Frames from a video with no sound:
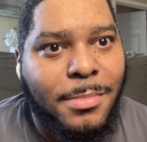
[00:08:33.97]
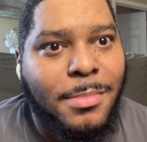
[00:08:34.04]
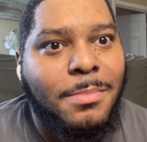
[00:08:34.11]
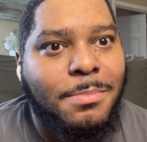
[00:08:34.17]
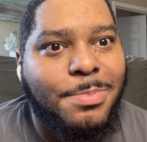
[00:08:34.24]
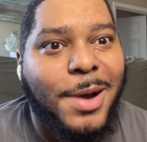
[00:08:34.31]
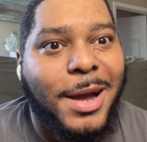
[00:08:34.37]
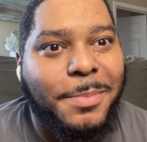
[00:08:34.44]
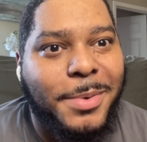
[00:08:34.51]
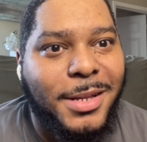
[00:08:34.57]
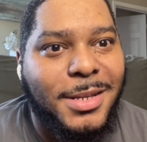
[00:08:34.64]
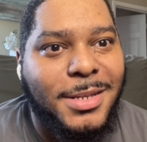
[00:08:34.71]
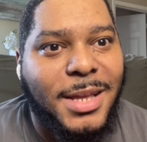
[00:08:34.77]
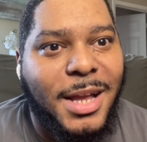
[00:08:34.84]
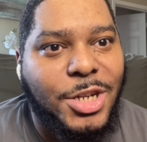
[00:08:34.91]
My
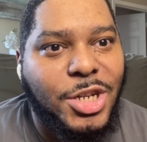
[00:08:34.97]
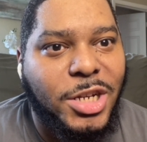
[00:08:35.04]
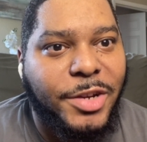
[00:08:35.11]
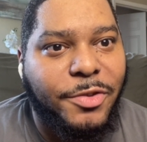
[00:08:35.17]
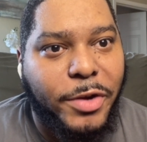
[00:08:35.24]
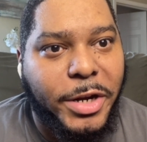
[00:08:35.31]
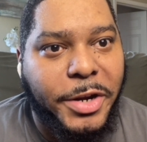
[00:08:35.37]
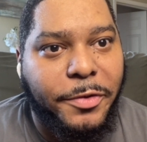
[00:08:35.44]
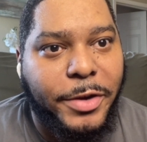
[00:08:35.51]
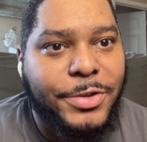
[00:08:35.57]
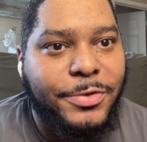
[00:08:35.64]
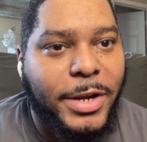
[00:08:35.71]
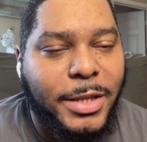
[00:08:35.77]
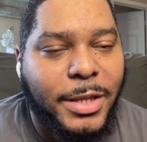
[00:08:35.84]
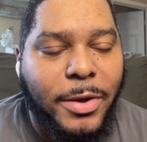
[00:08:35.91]
blood is actually really
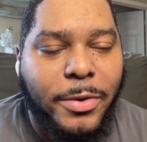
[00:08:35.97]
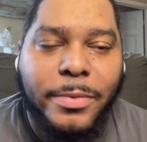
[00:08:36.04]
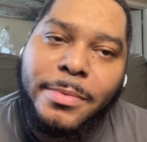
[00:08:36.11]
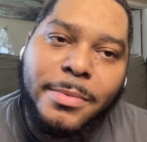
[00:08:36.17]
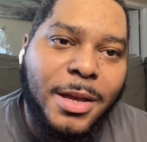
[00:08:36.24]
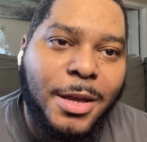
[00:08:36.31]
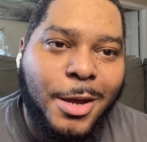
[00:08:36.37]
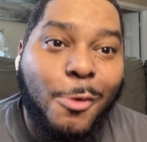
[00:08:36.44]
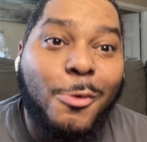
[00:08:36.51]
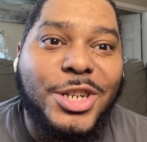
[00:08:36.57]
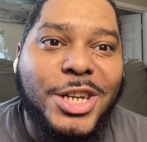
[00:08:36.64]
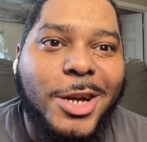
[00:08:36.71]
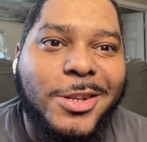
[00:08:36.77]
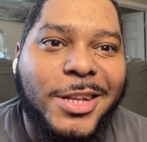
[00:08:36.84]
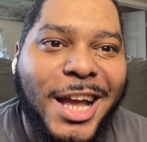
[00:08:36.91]
rich right now. Wish
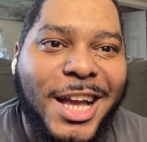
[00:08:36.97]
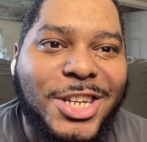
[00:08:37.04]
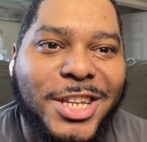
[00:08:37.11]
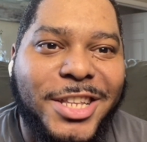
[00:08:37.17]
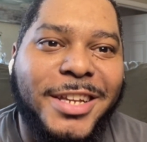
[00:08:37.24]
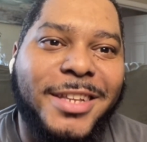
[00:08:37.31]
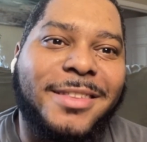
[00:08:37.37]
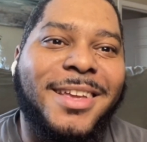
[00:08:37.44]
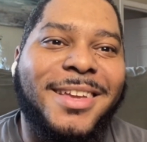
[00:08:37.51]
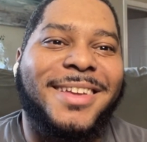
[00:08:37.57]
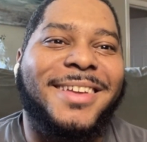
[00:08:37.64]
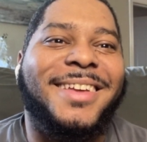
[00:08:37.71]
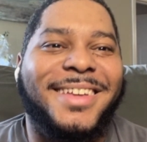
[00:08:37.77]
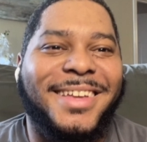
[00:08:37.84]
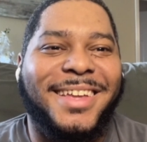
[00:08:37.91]
I could cash it in.
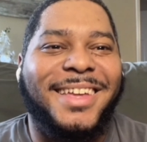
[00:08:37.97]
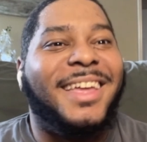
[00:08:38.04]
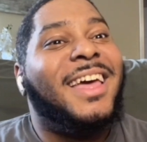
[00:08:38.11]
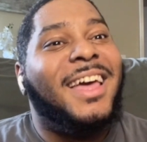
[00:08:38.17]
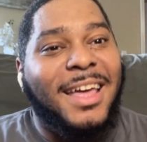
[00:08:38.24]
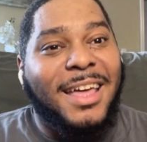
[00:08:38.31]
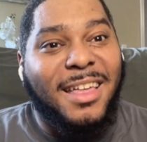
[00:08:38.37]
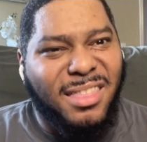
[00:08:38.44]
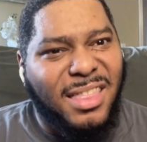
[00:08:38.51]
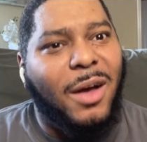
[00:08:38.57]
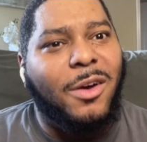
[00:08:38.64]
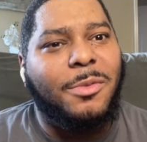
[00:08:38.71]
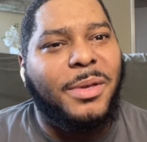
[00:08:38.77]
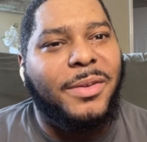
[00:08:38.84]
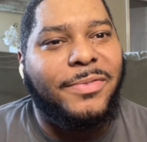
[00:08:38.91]
That
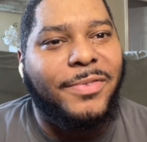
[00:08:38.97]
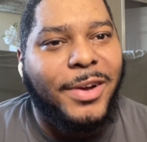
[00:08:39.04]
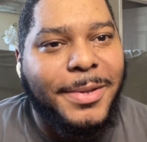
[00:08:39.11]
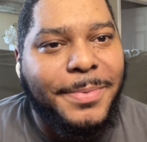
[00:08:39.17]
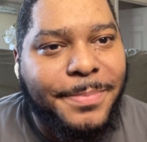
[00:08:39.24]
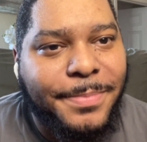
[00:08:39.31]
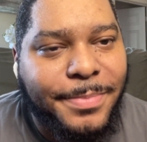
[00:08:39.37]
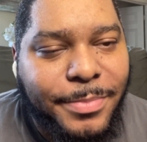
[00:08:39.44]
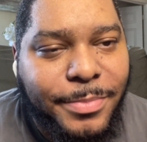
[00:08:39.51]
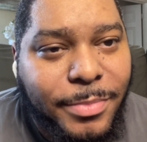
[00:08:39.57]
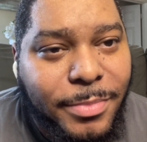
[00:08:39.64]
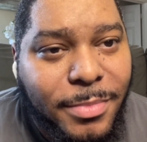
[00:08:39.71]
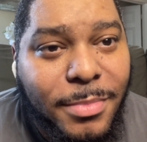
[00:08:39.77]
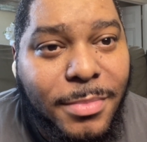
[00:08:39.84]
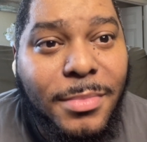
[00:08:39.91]
would be fun.
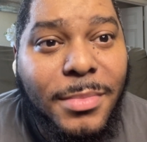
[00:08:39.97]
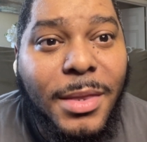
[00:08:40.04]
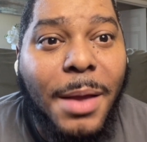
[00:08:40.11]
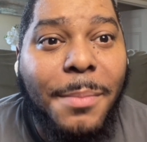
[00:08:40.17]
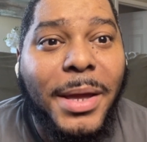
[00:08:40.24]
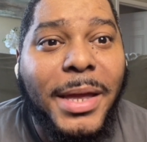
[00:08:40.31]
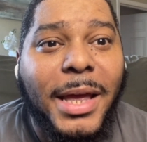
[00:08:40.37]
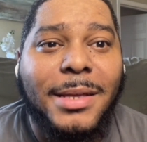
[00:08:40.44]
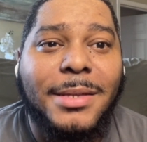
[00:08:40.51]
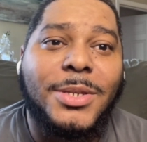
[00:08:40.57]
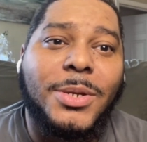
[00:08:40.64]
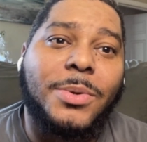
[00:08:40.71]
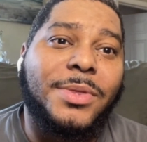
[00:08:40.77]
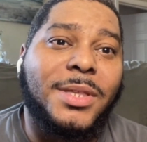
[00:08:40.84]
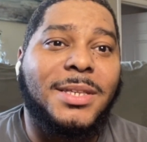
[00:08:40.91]
But yeah,
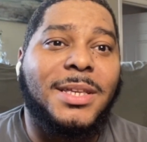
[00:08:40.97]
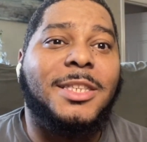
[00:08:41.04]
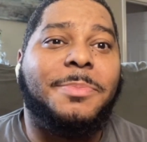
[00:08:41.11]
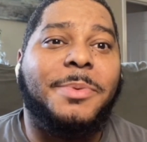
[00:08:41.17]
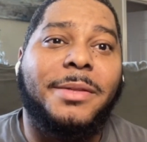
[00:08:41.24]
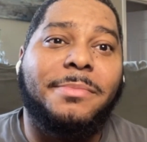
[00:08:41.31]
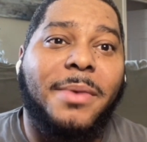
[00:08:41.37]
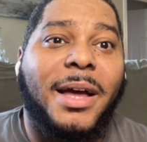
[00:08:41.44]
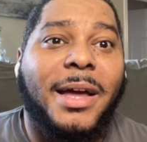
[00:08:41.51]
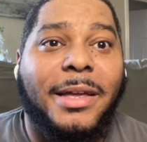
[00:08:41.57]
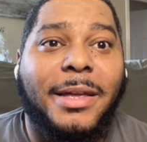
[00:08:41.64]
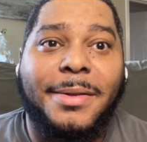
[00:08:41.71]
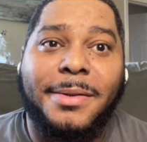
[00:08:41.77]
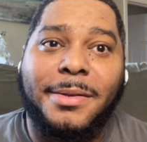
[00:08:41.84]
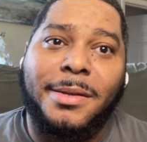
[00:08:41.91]
so this has been
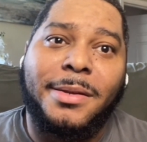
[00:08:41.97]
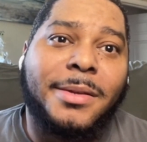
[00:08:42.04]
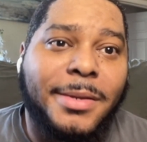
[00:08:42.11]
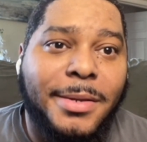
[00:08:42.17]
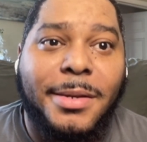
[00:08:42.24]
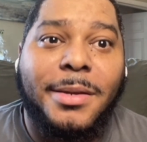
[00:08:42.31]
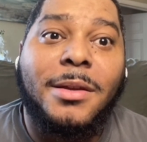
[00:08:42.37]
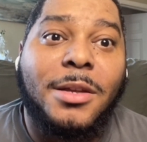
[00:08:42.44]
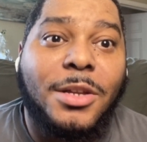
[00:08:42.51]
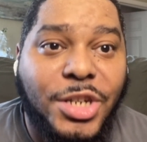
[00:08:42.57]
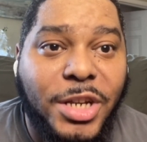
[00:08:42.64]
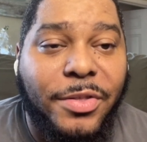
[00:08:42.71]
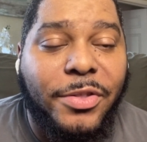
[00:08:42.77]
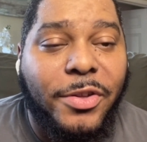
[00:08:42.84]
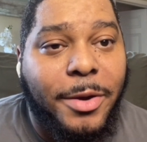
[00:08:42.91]
my
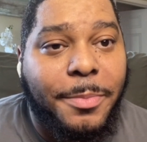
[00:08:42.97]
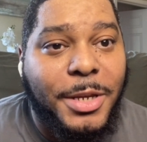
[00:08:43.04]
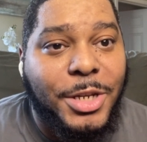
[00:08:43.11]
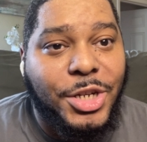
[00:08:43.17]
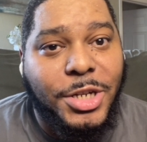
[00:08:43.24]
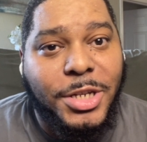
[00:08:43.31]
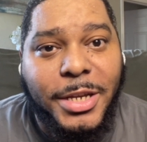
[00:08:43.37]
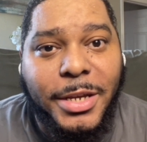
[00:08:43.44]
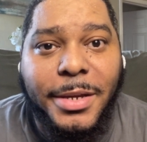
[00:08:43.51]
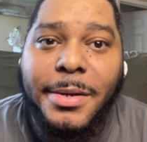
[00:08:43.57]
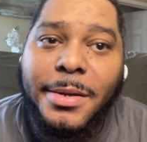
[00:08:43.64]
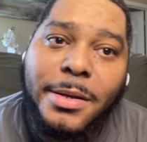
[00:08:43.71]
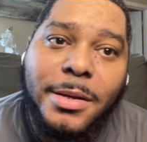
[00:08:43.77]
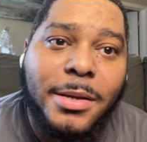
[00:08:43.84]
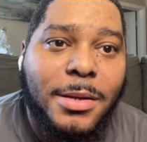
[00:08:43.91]
gene therapy journey
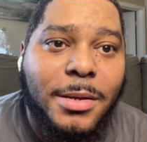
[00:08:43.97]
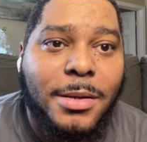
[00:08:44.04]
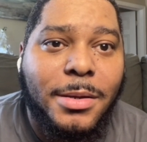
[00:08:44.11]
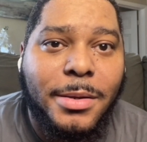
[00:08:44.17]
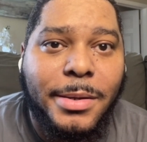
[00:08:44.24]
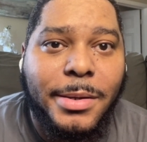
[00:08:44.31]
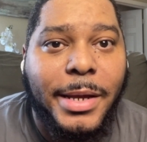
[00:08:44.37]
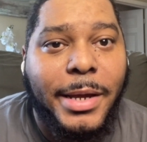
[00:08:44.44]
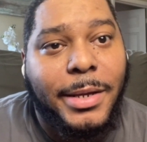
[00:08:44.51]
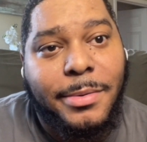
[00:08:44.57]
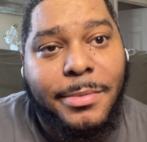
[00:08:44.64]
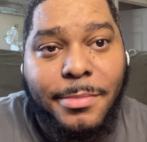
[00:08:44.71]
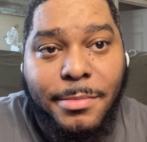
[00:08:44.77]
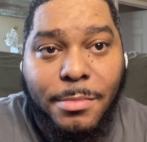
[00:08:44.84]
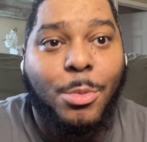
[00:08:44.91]
and
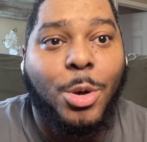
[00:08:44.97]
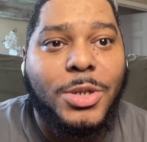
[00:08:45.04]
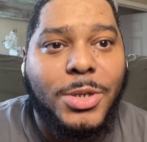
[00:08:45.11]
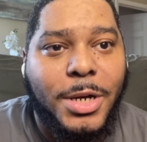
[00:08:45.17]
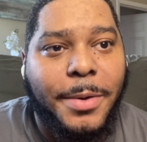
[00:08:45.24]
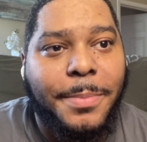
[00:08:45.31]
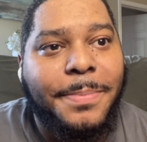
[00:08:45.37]
more to come.